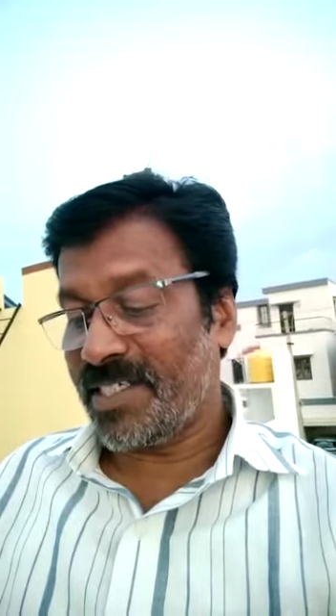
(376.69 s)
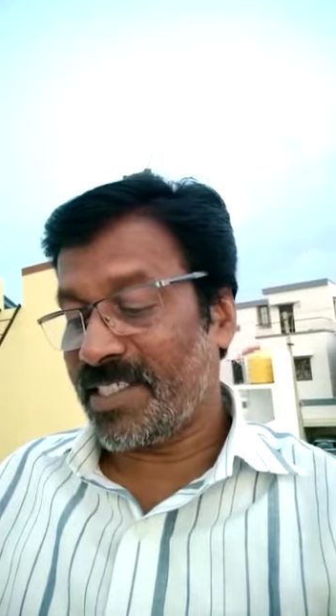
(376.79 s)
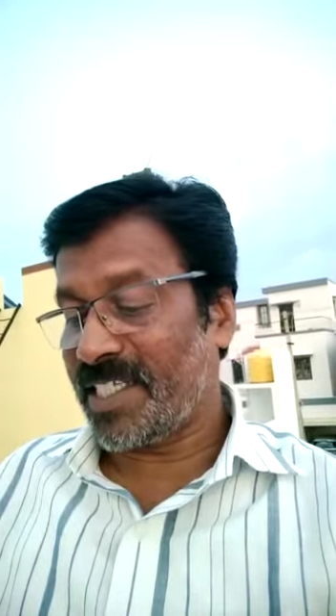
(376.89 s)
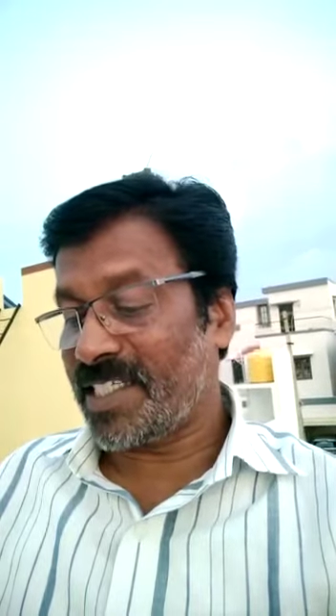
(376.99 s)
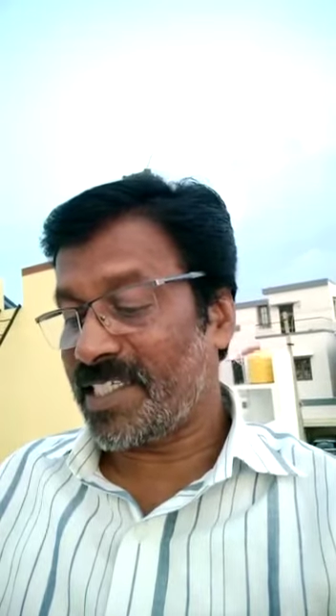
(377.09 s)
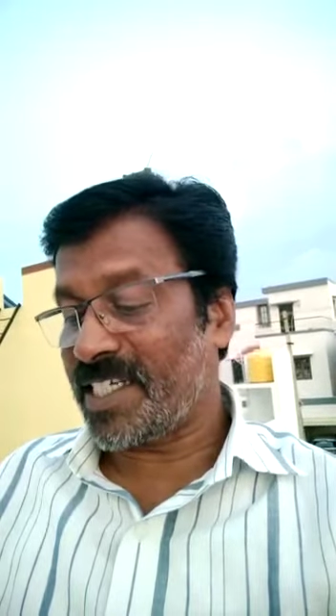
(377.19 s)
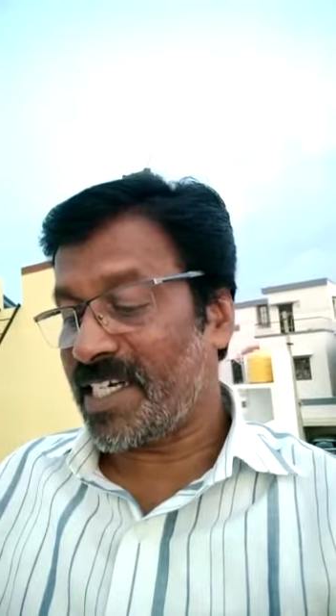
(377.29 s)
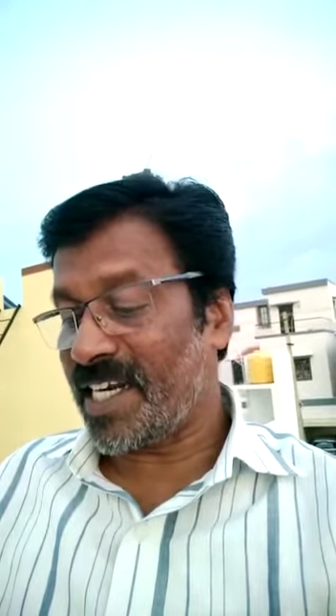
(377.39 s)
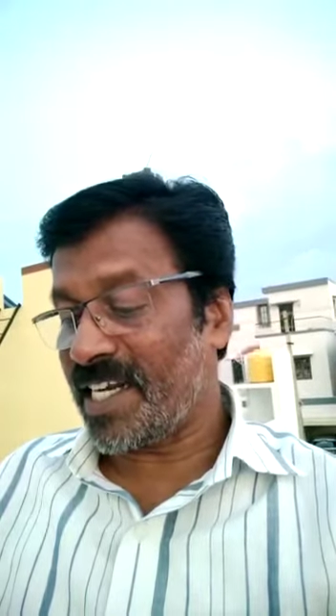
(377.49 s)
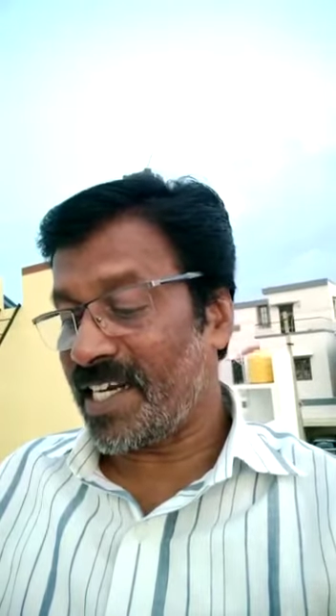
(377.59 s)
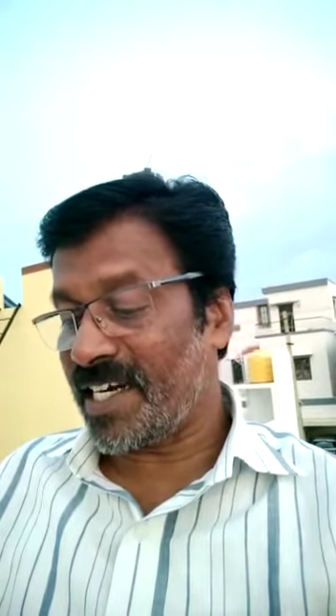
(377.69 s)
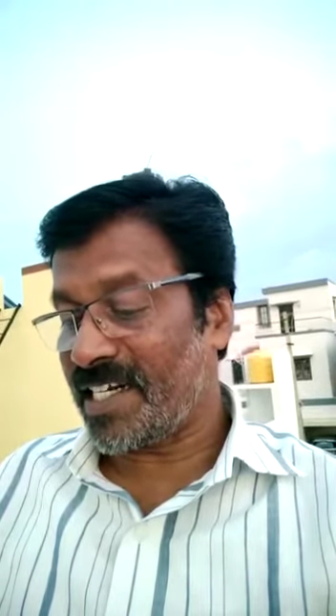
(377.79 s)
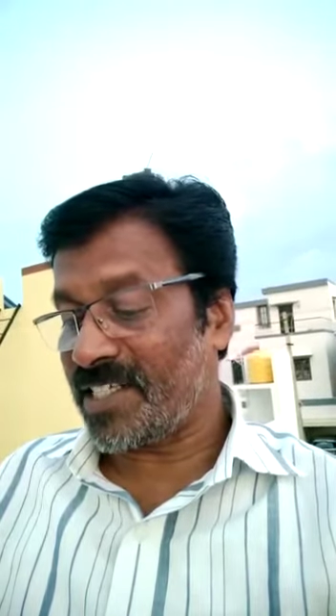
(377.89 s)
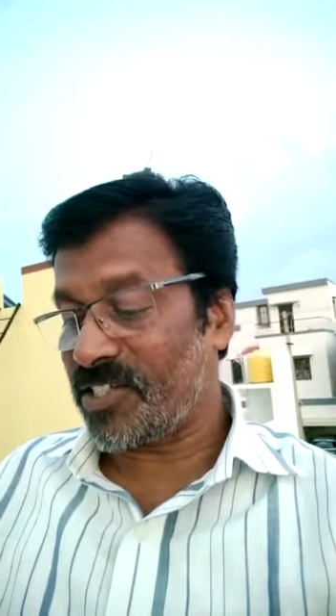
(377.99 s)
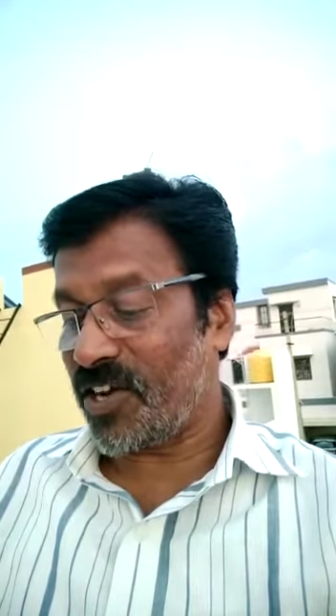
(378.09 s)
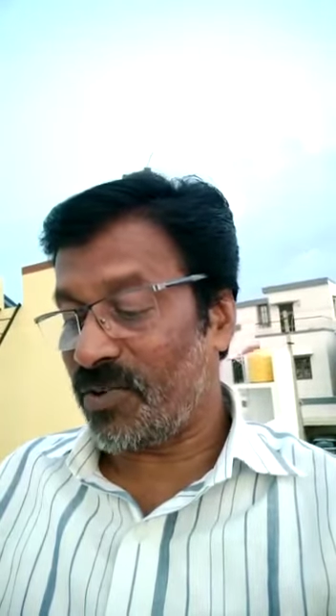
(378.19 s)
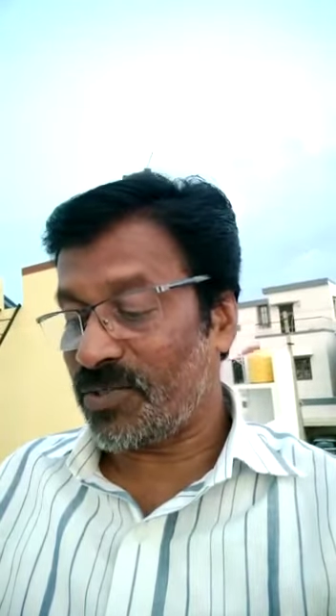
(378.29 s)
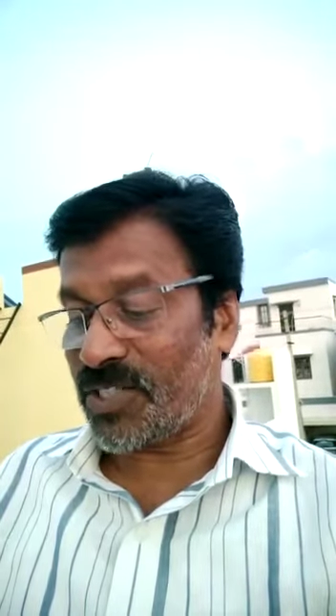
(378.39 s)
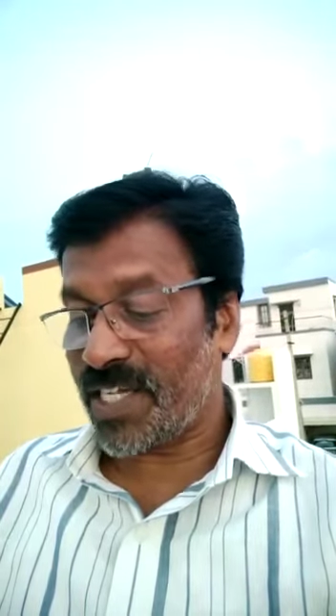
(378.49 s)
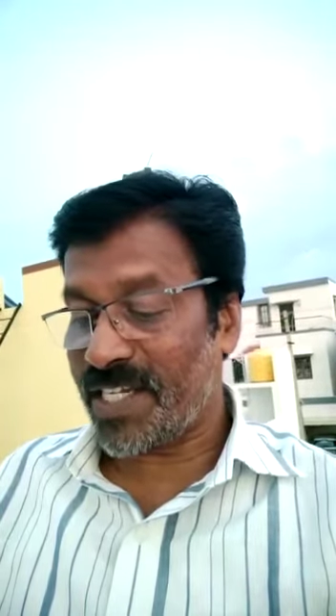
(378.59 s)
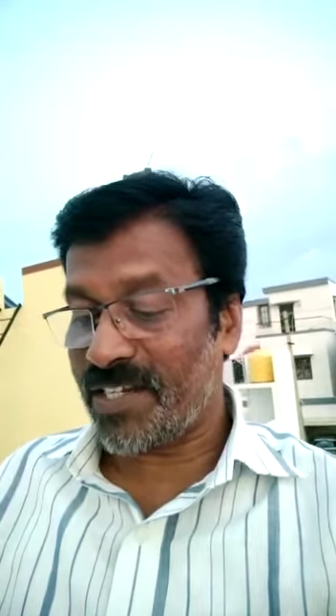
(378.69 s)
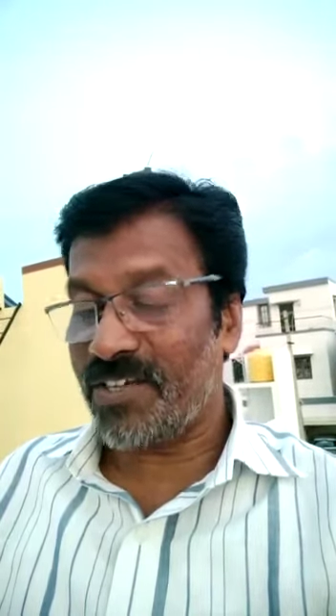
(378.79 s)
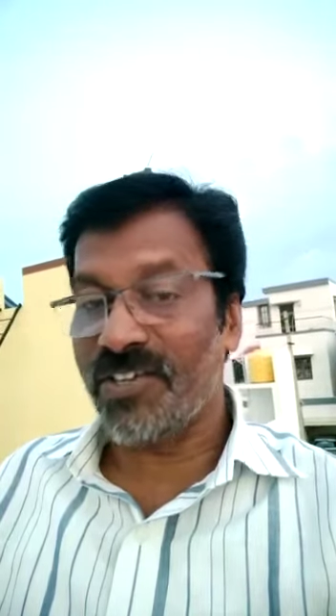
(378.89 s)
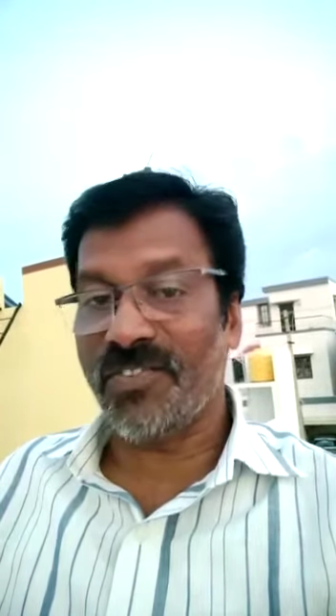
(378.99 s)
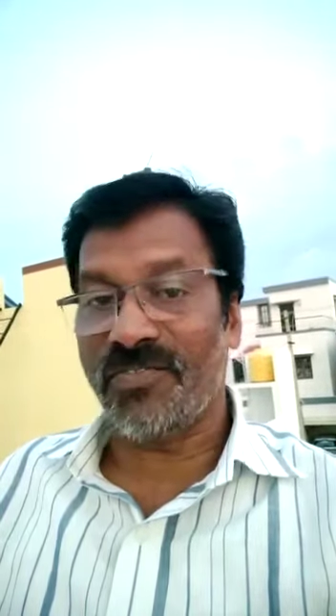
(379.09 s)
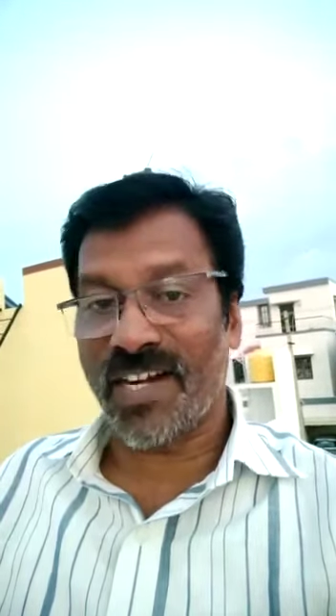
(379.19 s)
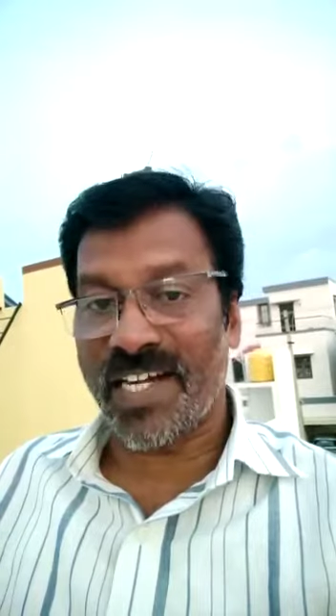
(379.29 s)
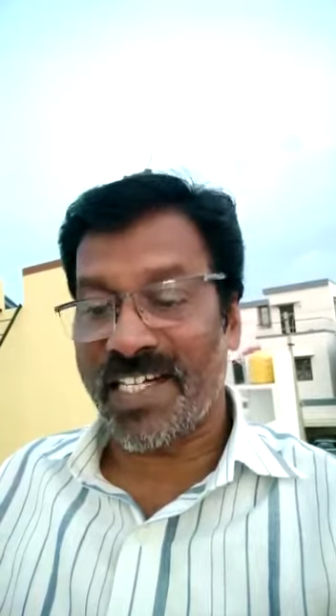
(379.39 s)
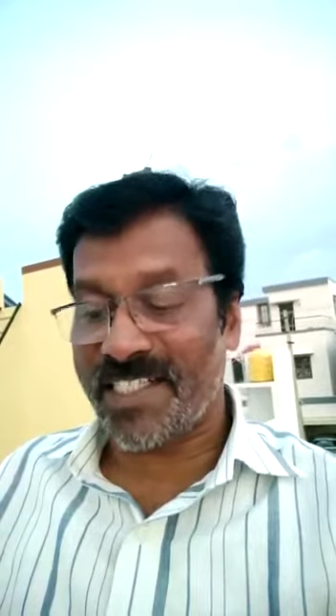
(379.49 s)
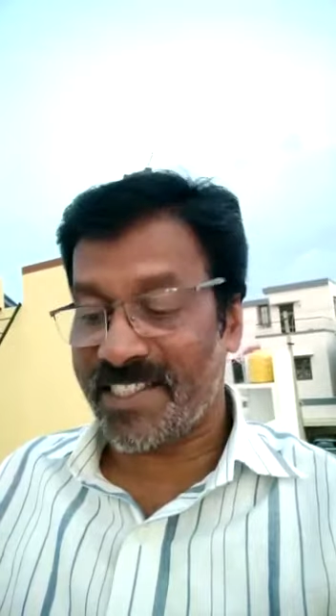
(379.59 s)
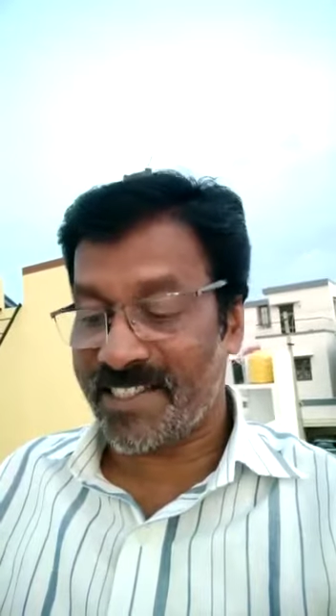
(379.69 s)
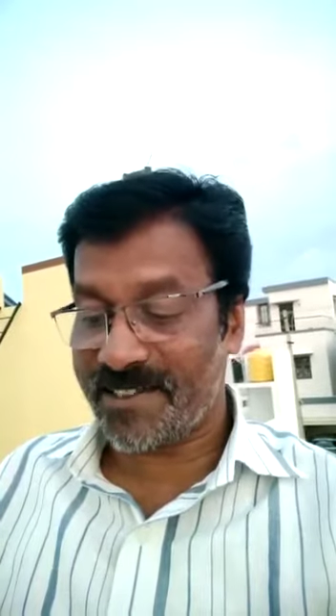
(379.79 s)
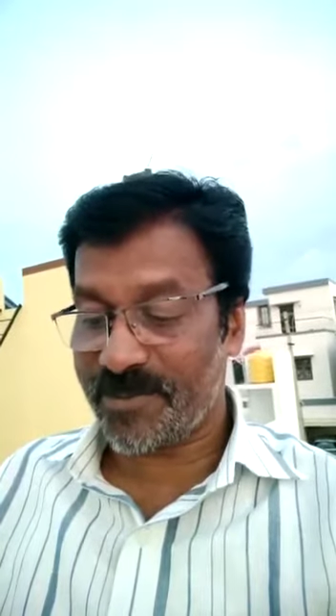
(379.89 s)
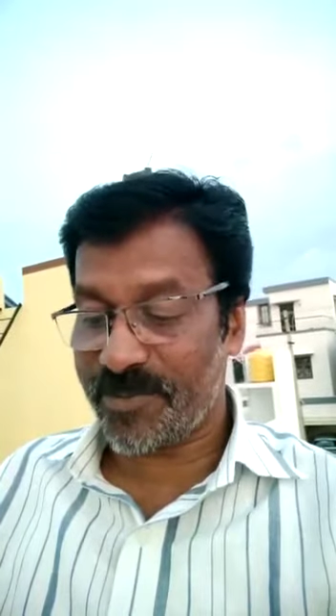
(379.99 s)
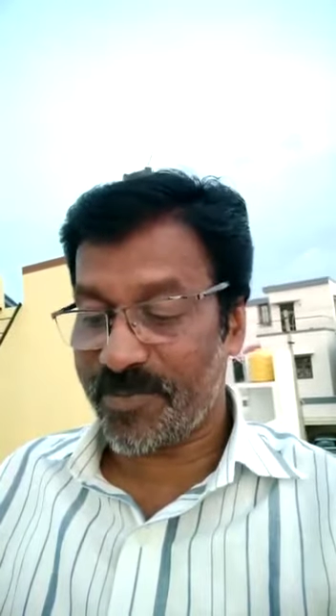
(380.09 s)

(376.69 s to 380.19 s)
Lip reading: since they drink at his house like good friends.